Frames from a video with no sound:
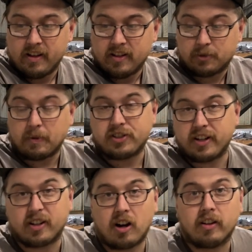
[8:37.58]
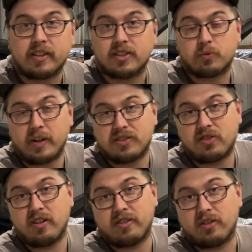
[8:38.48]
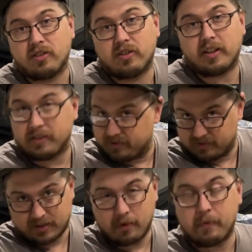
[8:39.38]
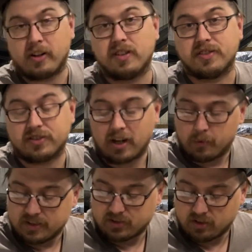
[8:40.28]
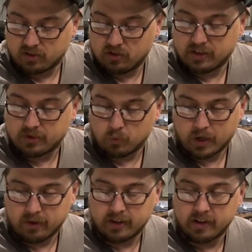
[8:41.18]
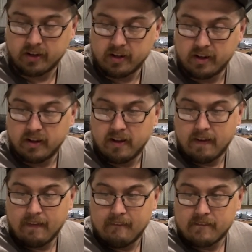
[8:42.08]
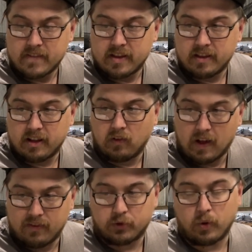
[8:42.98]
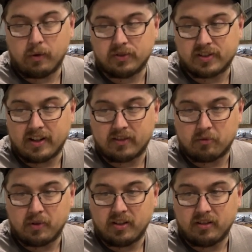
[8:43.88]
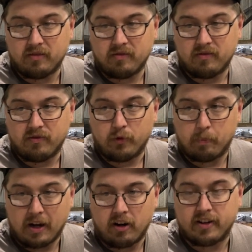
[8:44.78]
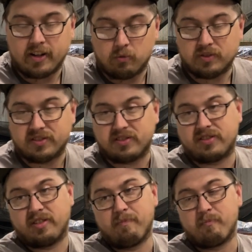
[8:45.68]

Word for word: especially on a car like this, when I started to look, and same with my cousin's car, when I started to look at the wiring, a lot of this wiring was gonna have to be repaired, and it was